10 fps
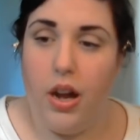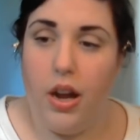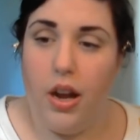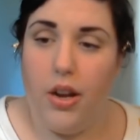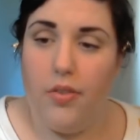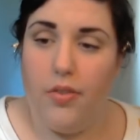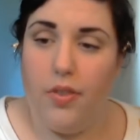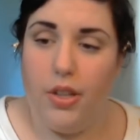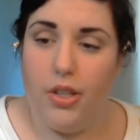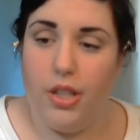Iron
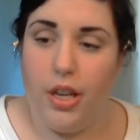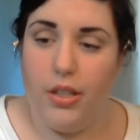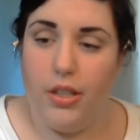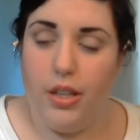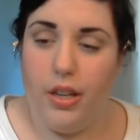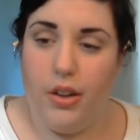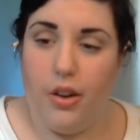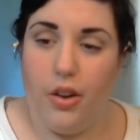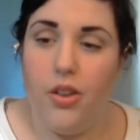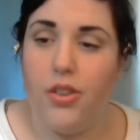Finish Technique
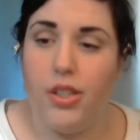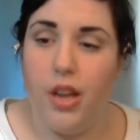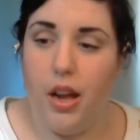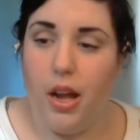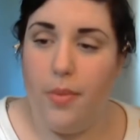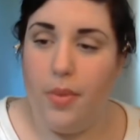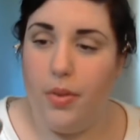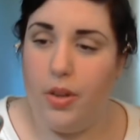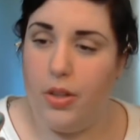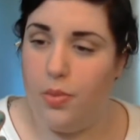Art,
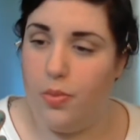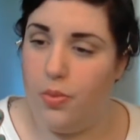and it's